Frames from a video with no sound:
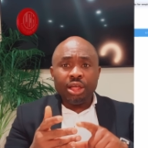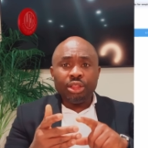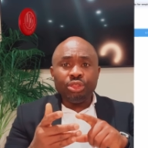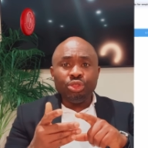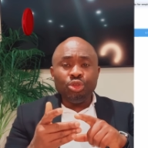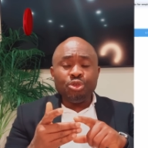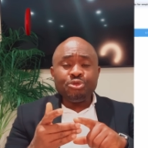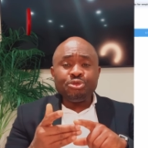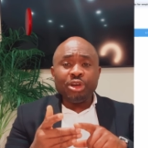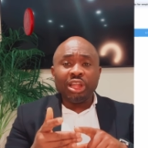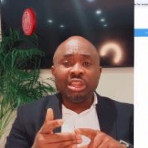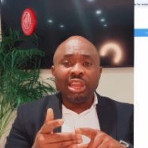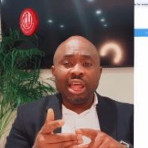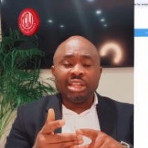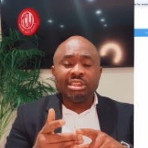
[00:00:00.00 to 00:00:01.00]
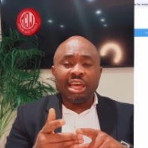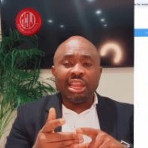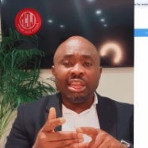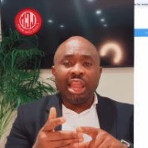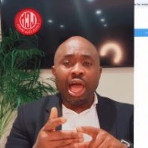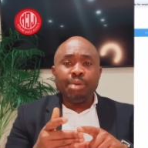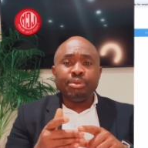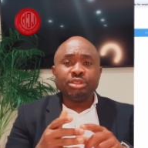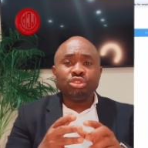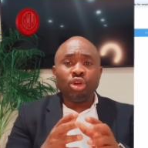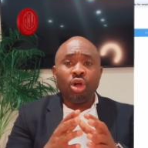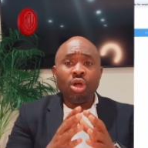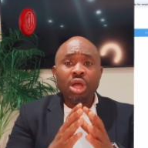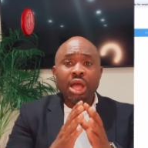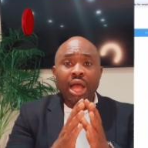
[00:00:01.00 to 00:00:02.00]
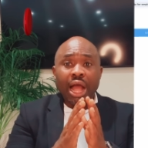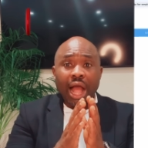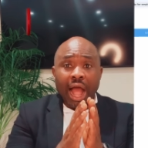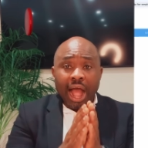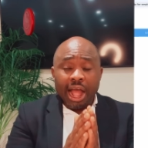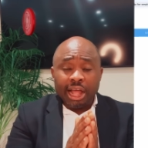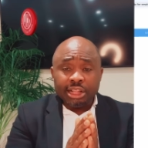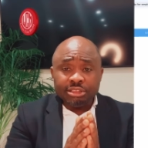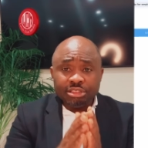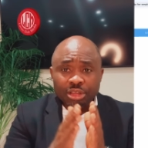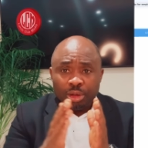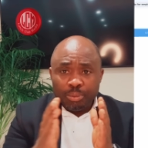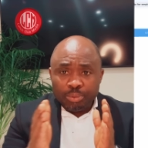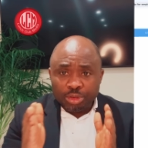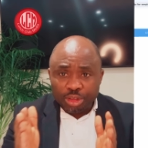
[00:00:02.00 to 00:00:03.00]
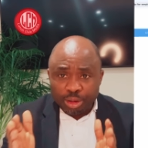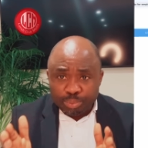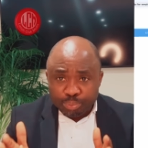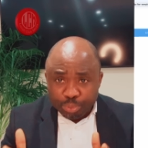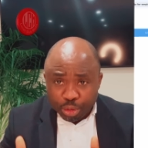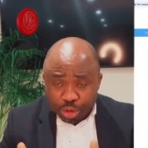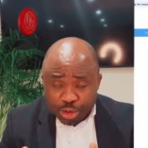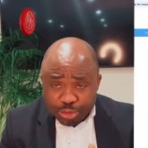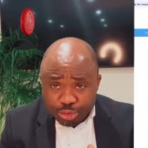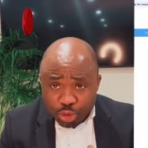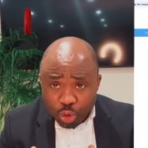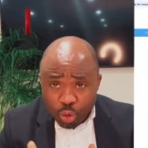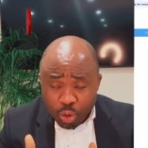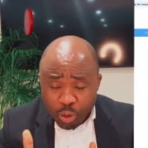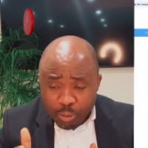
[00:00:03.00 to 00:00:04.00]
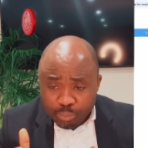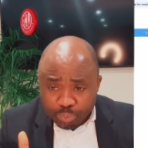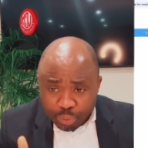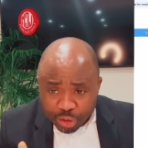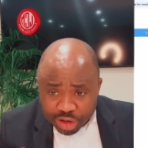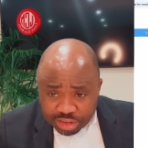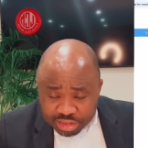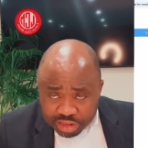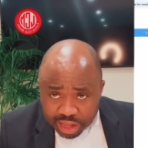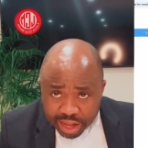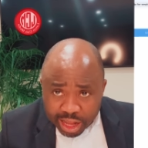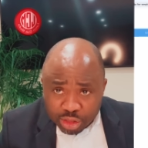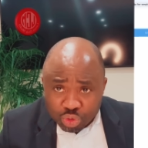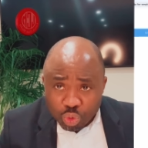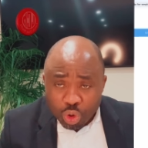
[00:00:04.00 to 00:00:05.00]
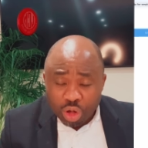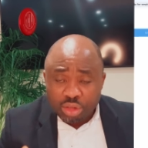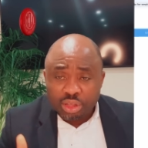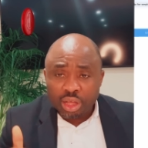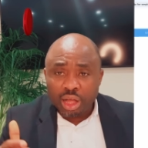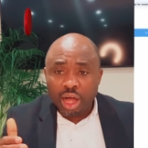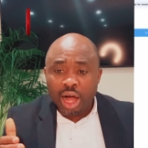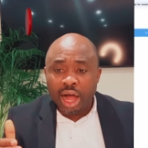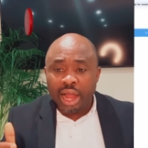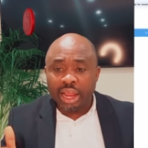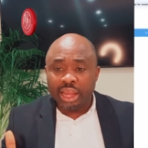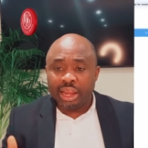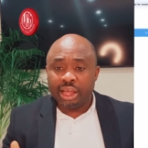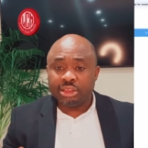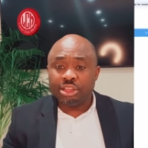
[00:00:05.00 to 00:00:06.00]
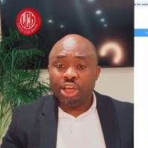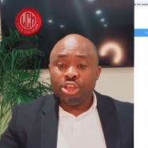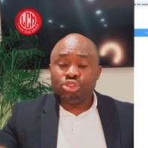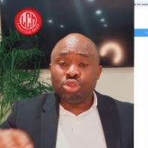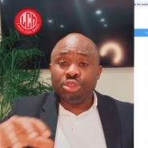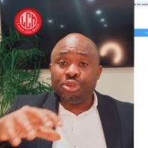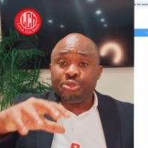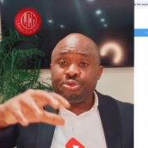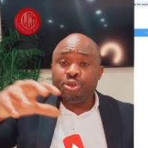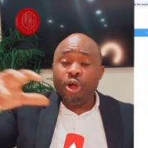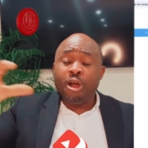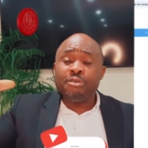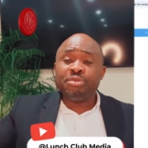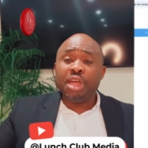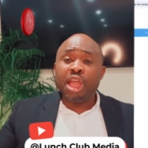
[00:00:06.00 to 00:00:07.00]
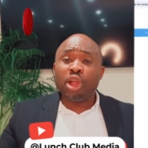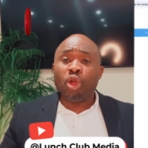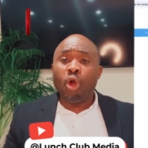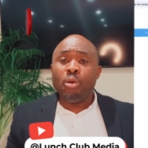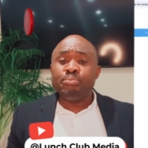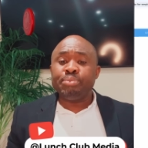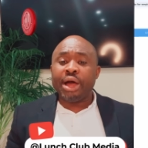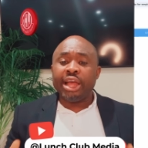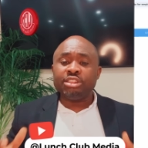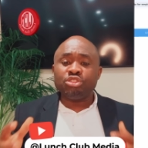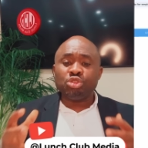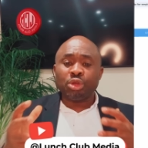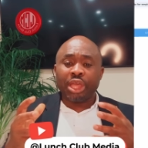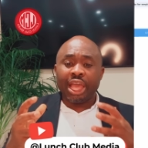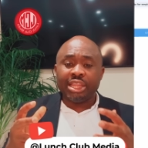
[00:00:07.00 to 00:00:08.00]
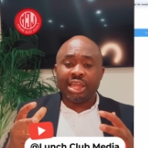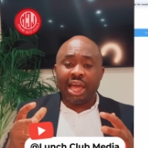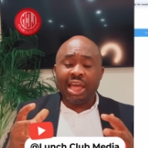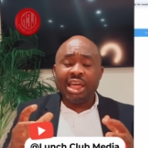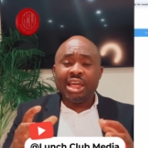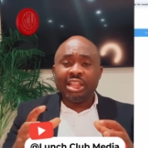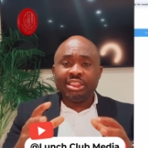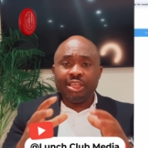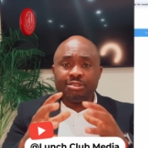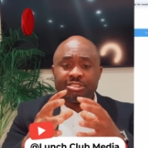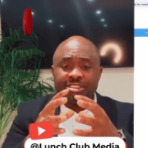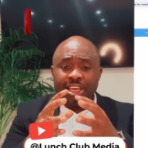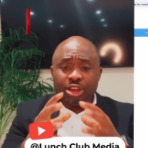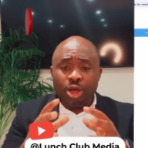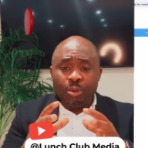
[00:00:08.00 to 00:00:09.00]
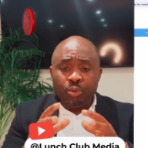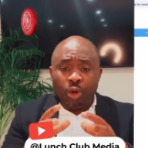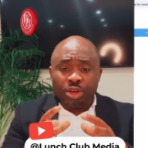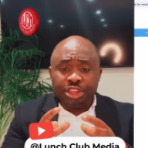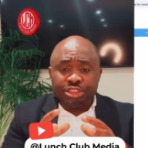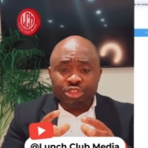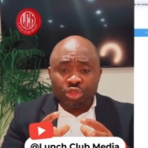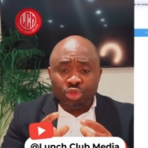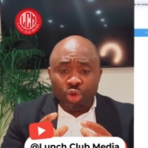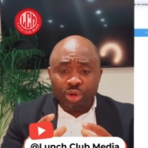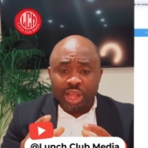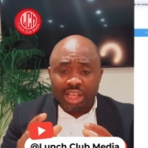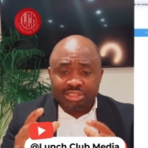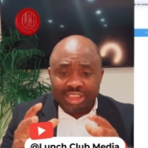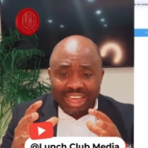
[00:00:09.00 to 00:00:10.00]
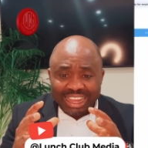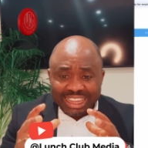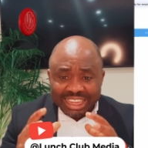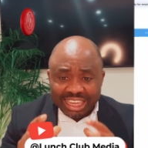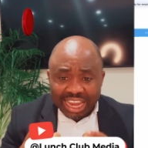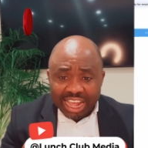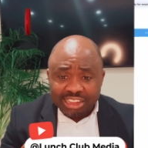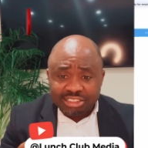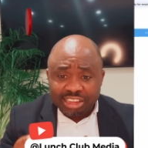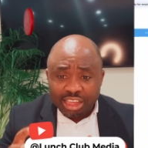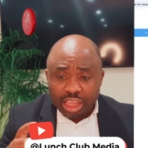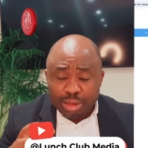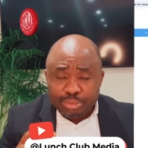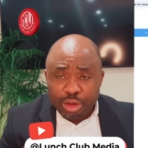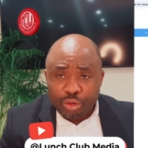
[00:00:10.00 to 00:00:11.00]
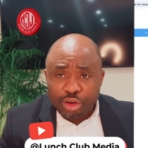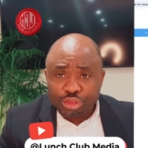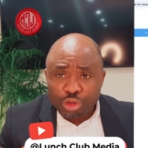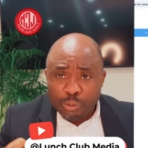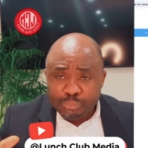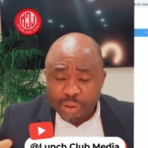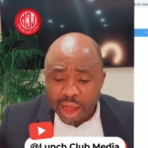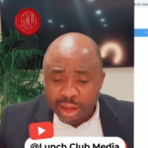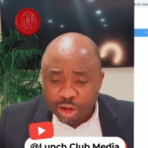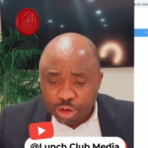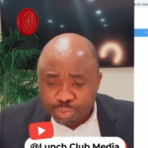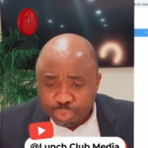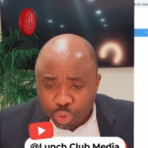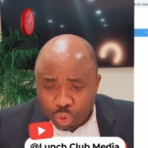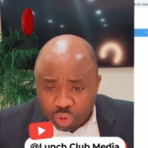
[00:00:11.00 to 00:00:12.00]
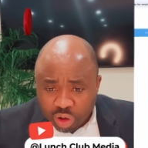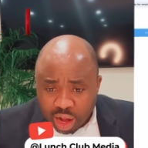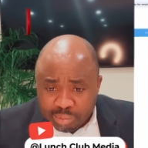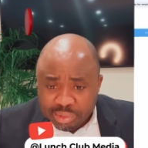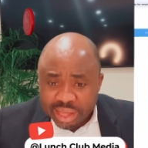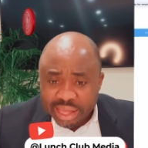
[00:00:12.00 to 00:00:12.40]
Newfoundland and Labrador, and the beautiful Prince Edward Island. So the four of them combined together, they set up what is known as the Atlantic Immigration Pilot Program.